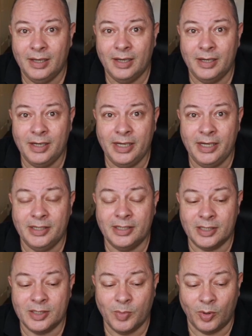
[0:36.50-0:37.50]
And he needs
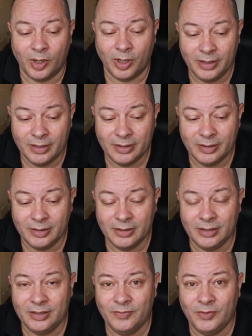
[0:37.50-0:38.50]
it this morning, because
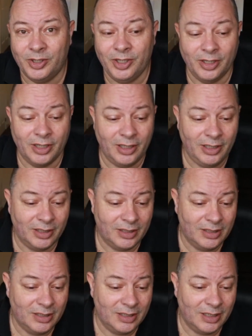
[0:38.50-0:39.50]
it's very early.
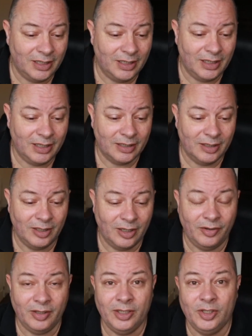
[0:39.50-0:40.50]
It's
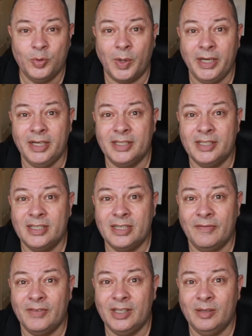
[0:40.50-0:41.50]
currently 20 to
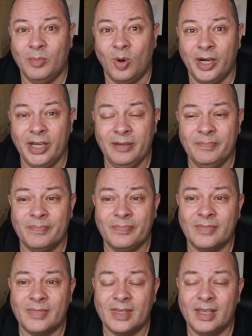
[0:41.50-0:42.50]
7 in the morning.
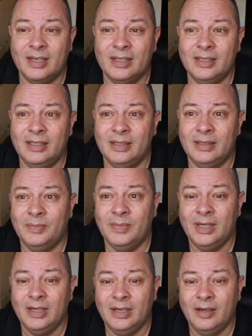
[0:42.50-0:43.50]
I've
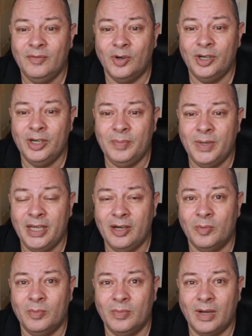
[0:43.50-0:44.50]
already been
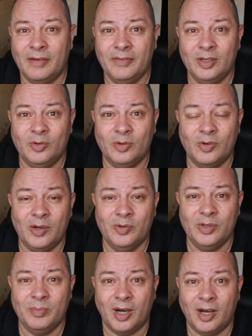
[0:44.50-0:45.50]
up, having a look
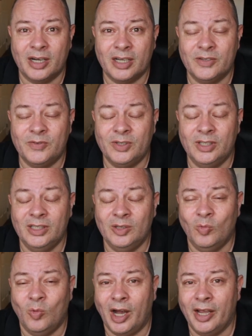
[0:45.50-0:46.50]
around the markets for a
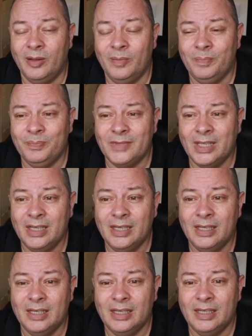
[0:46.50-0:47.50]
little while.
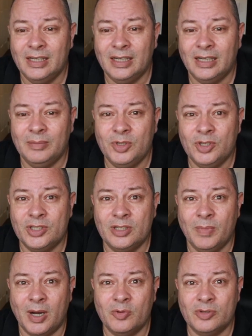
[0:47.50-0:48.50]
And I'm just
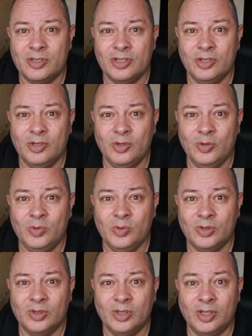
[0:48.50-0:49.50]
about to
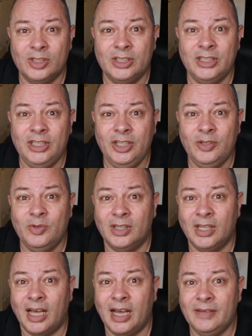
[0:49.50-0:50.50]
continue the
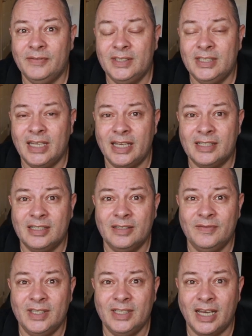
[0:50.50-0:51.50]
live test
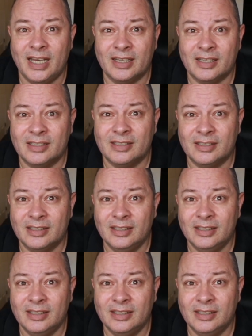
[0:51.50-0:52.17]
of the DAX.